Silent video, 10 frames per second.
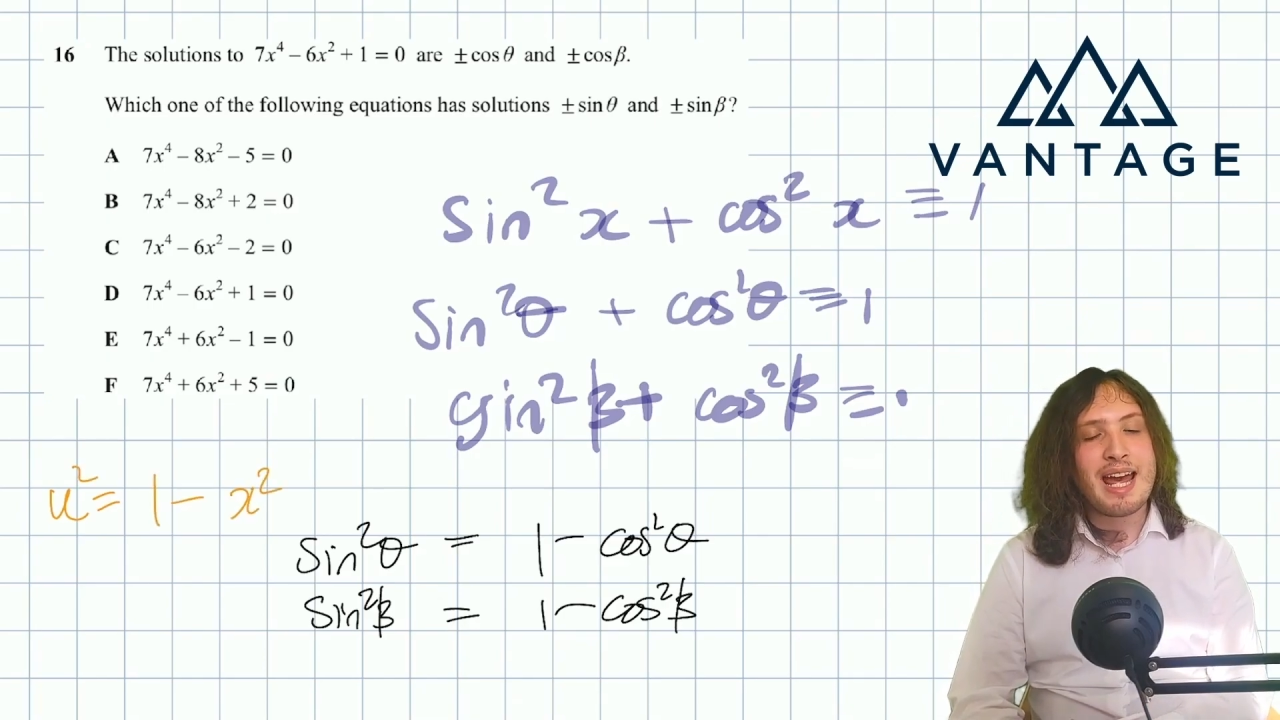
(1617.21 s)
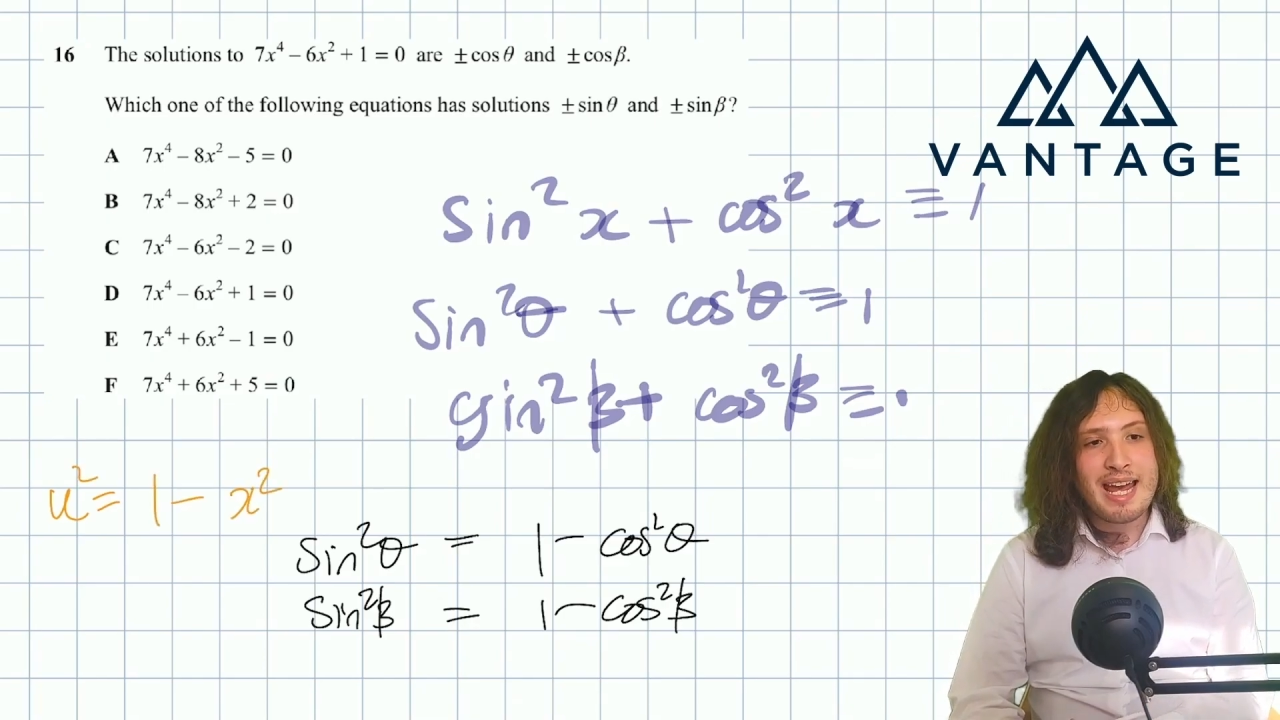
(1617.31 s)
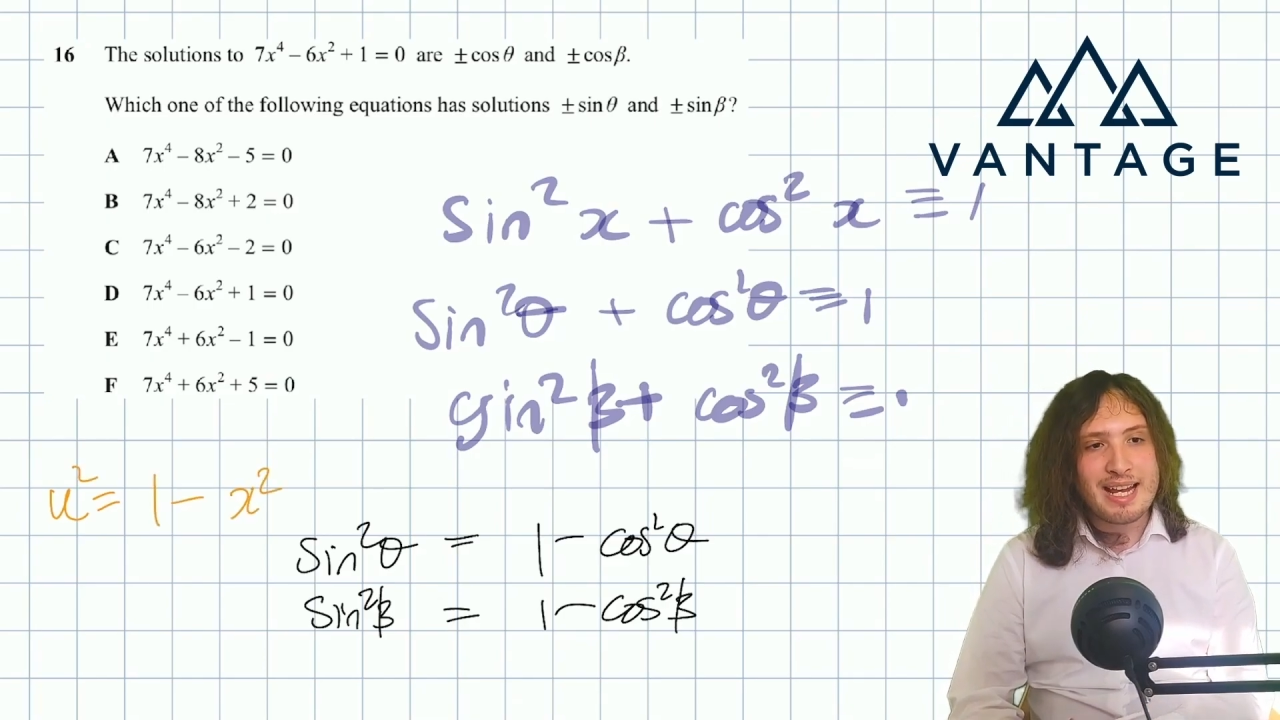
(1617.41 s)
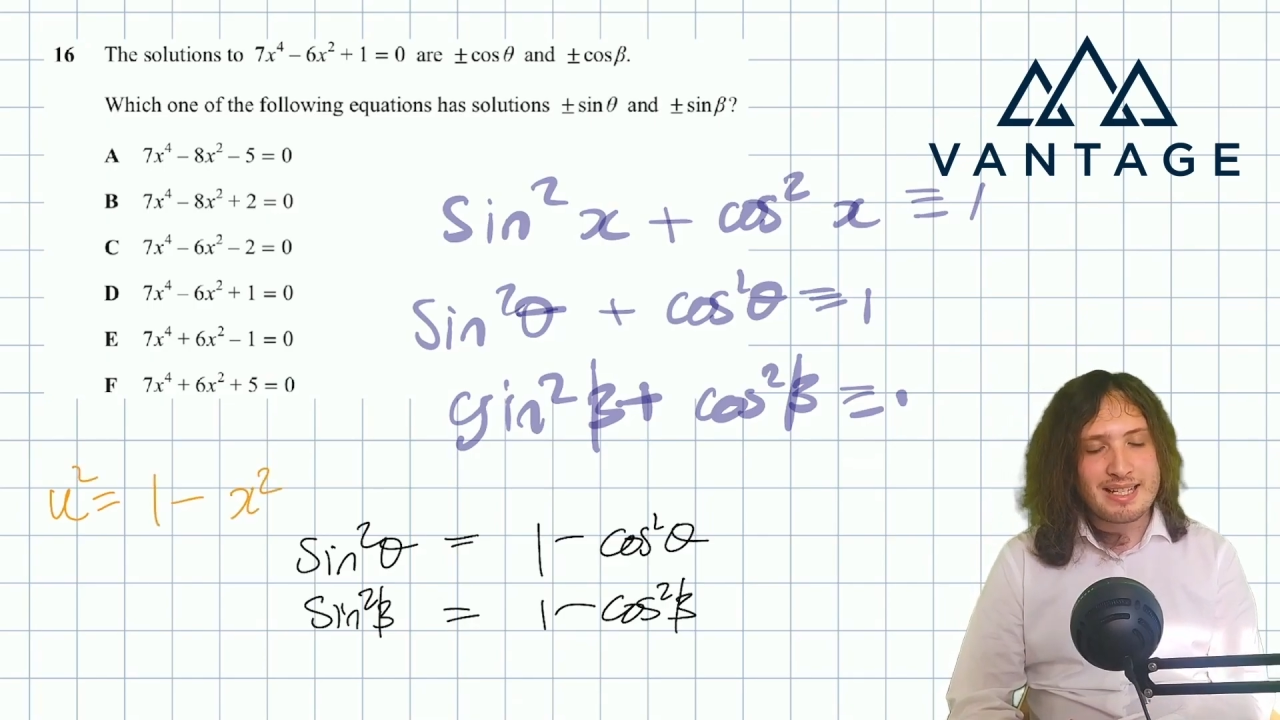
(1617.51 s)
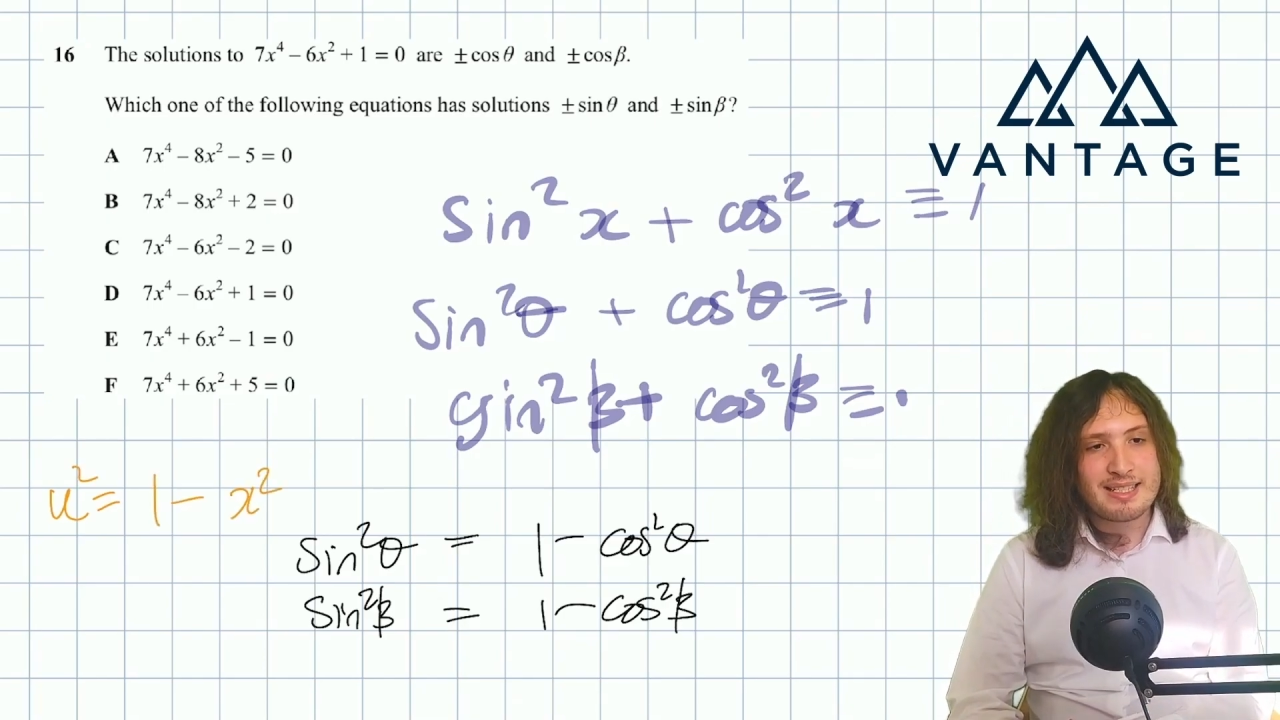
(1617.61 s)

x